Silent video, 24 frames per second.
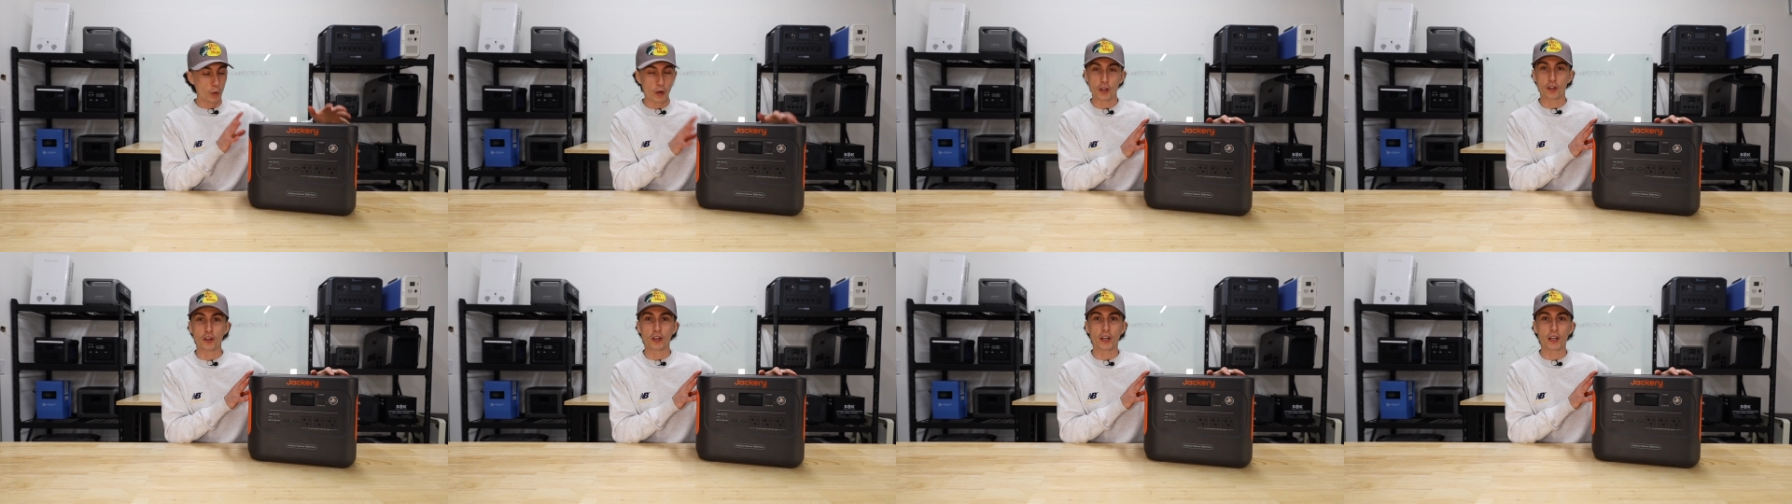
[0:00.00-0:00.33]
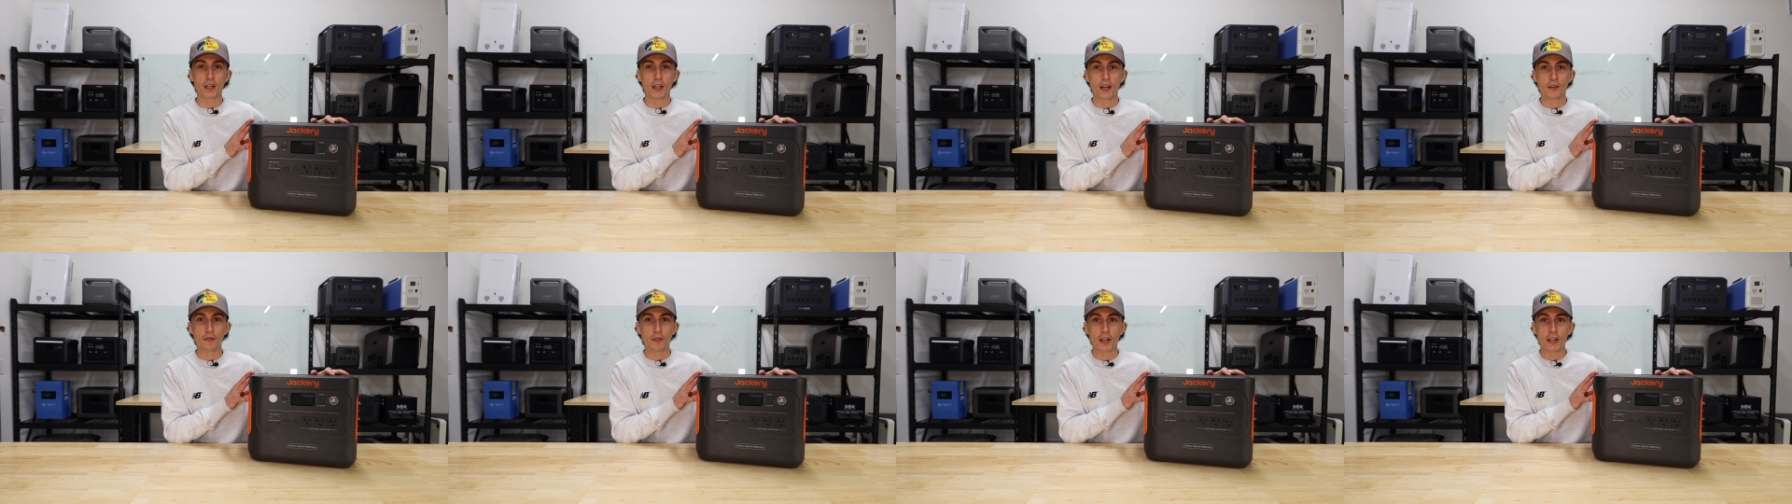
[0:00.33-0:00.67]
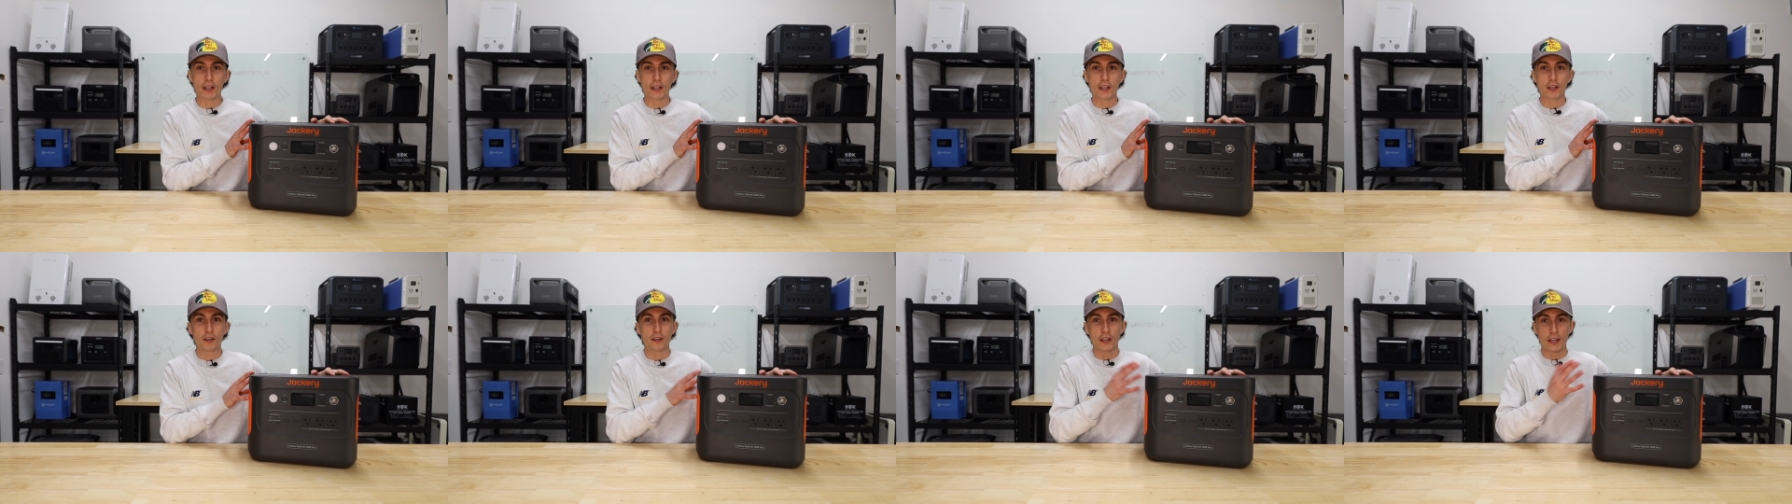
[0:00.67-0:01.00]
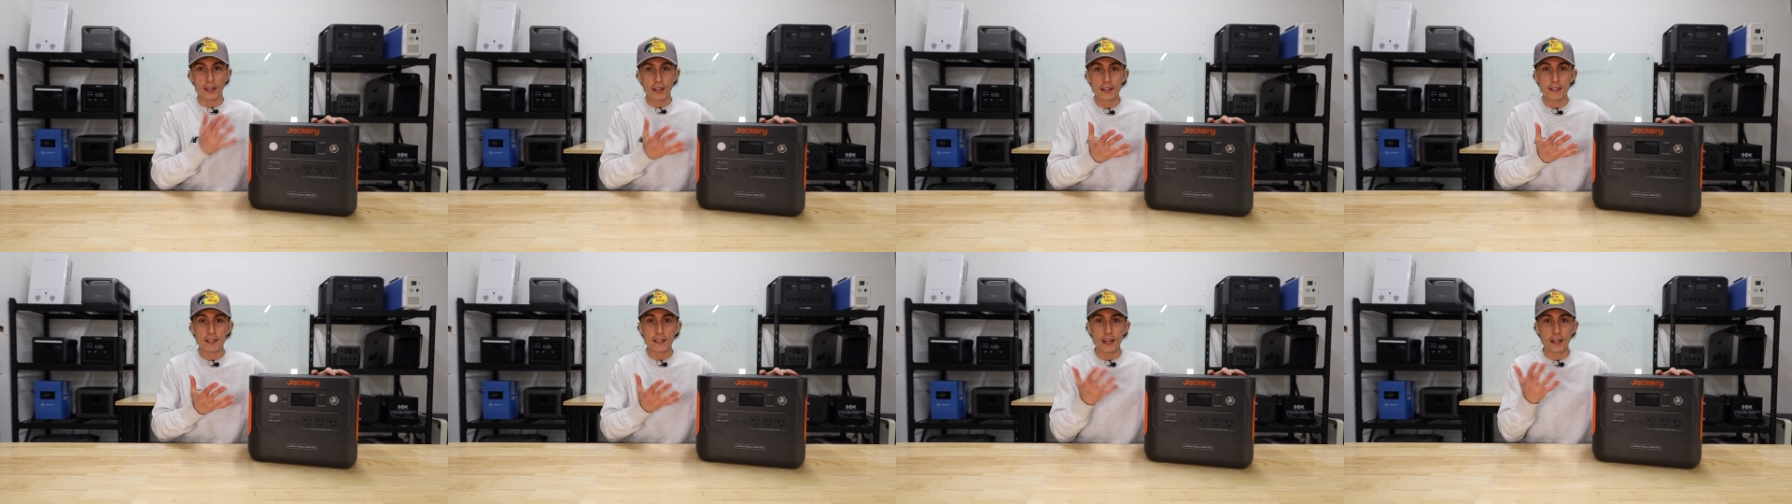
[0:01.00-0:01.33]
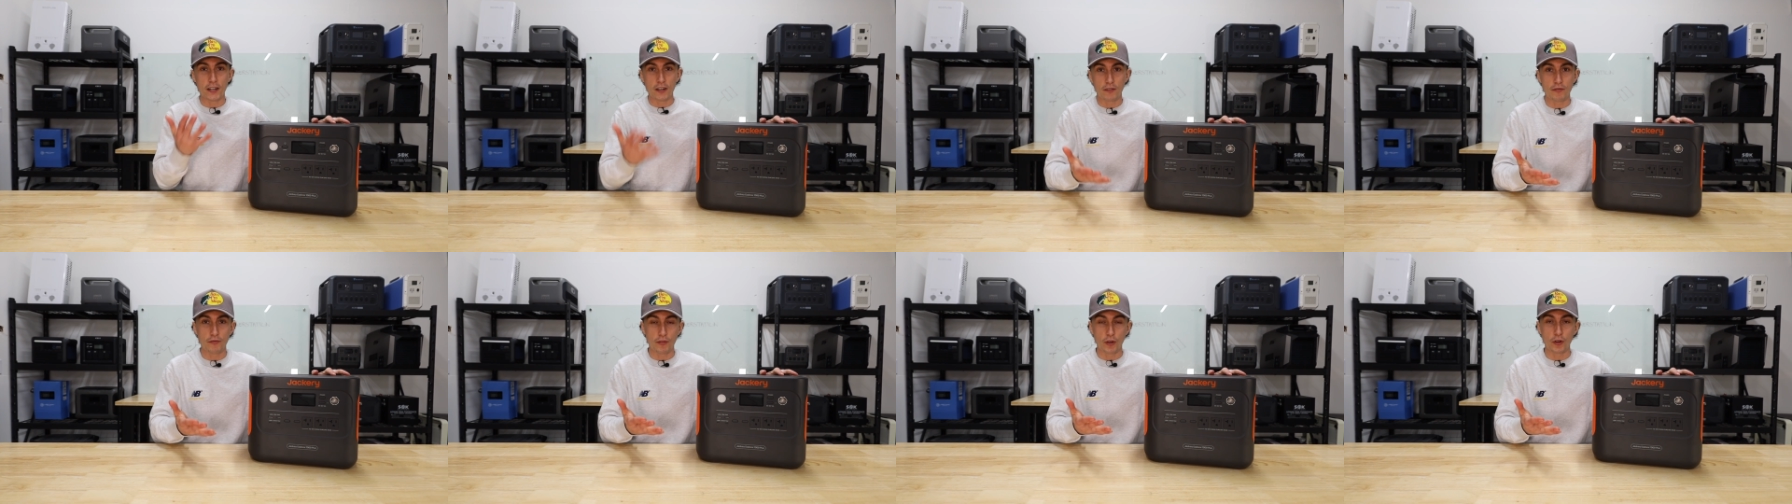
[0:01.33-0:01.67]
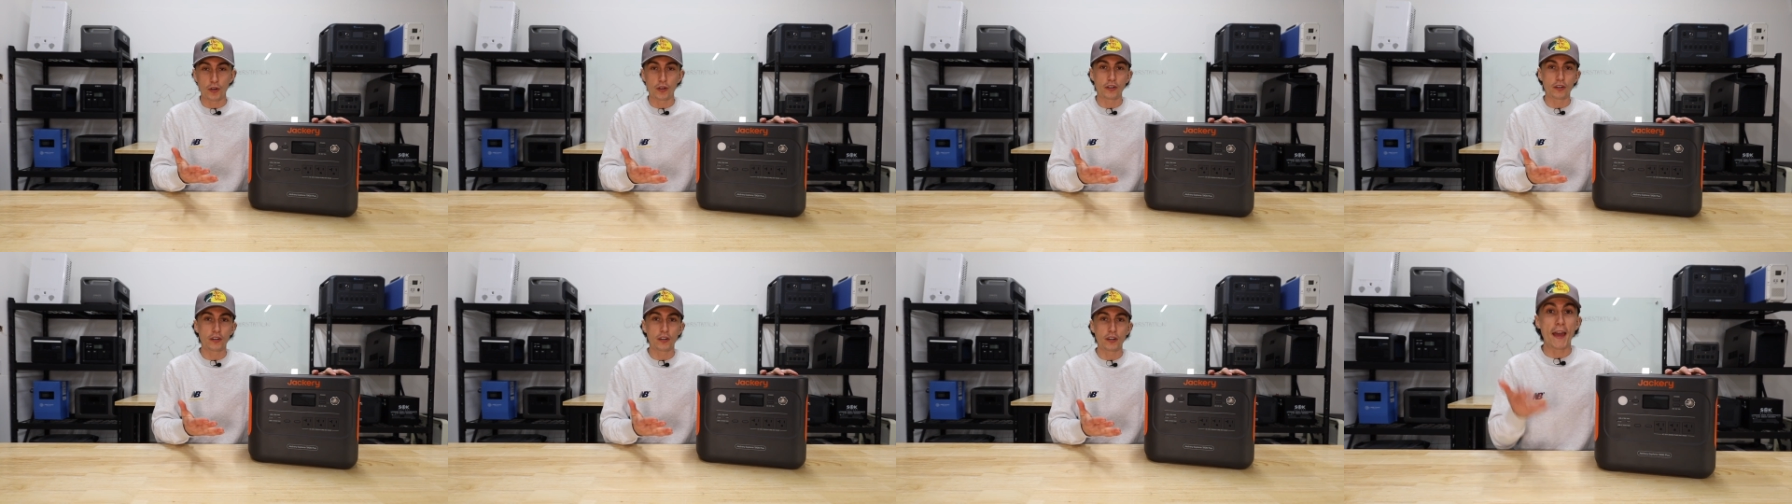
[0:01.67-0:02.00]
What you're looking at right here is an
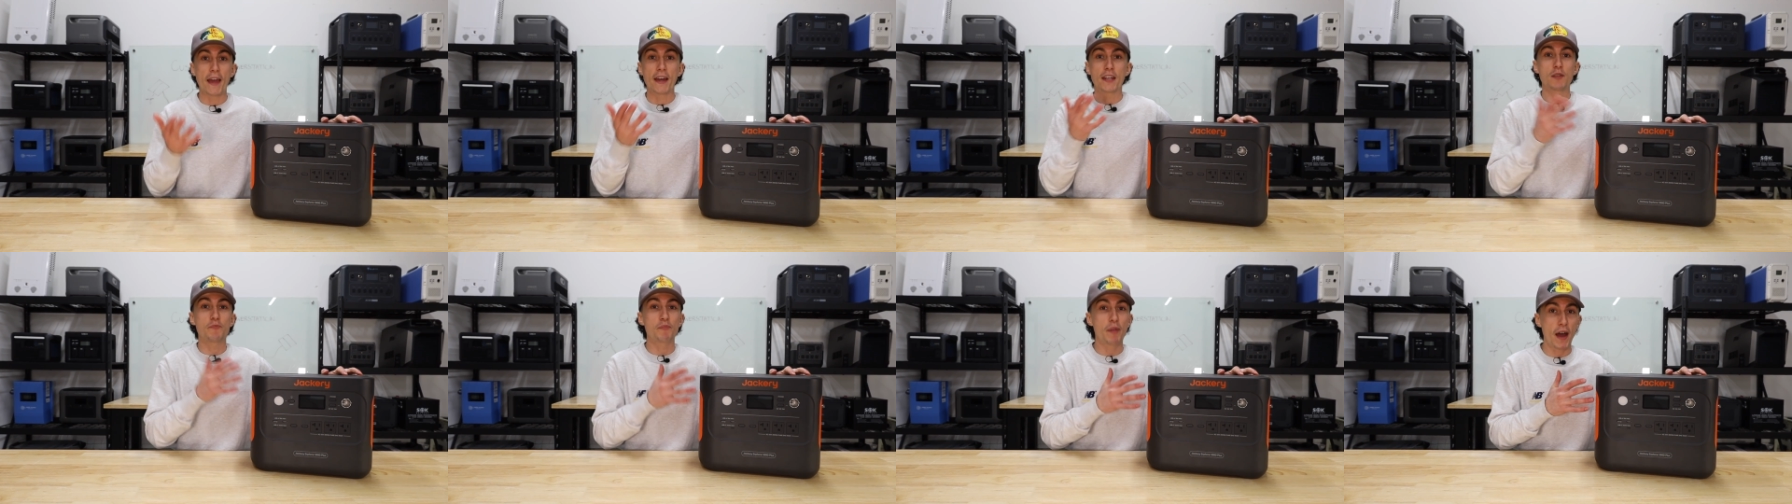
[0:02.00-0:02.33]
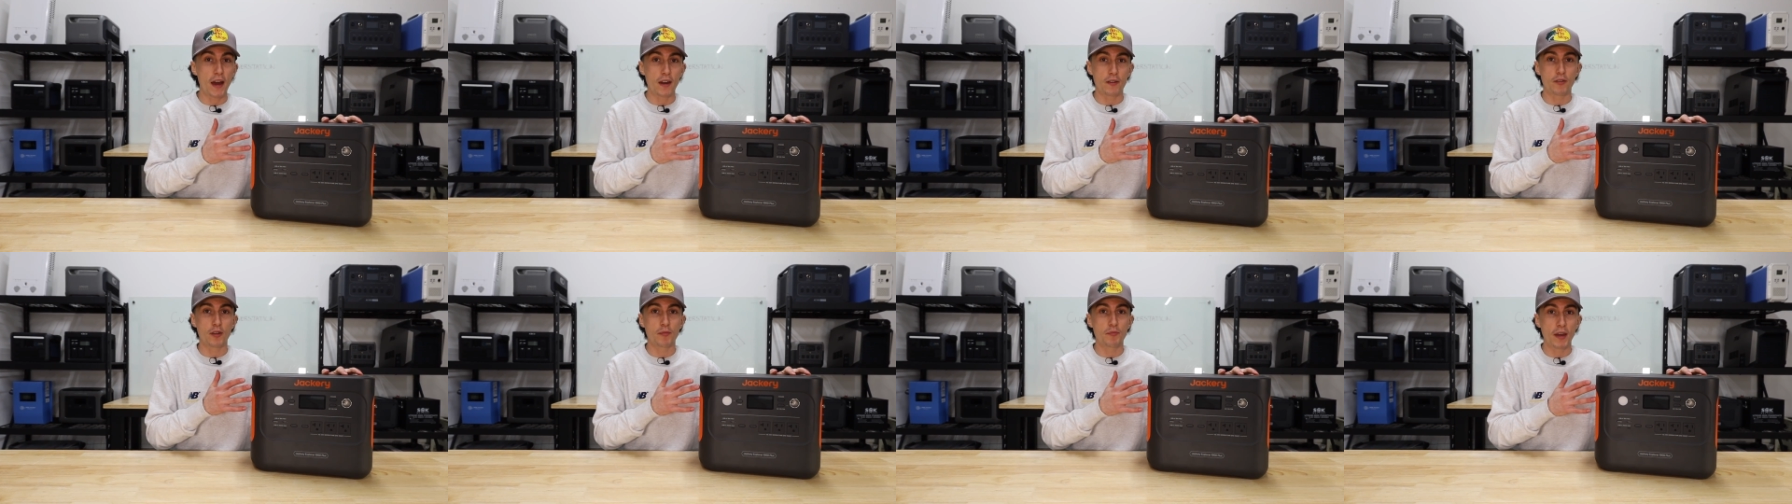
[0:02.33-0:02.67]
inverter and a battery